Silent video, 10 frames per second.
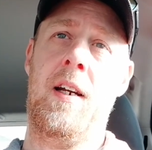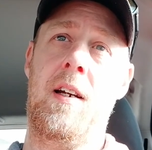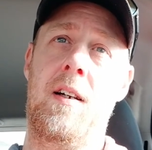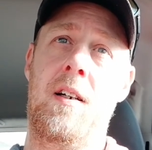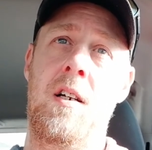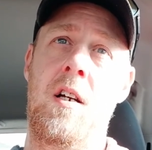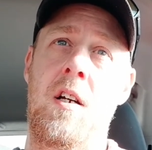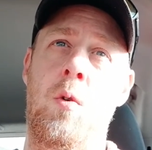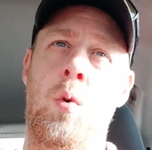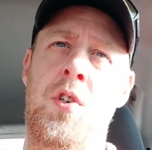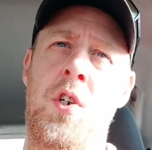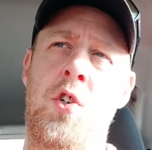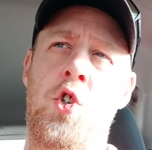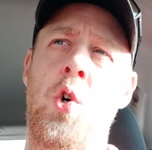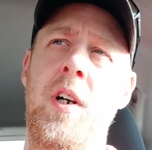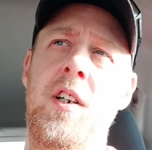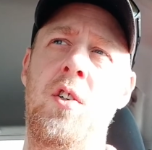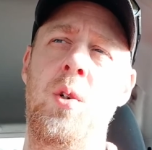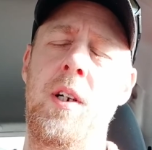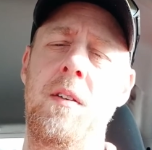I was enjoying
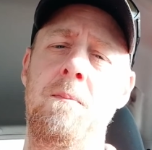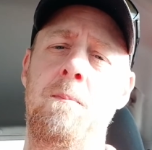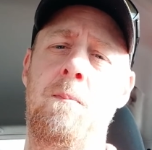doing.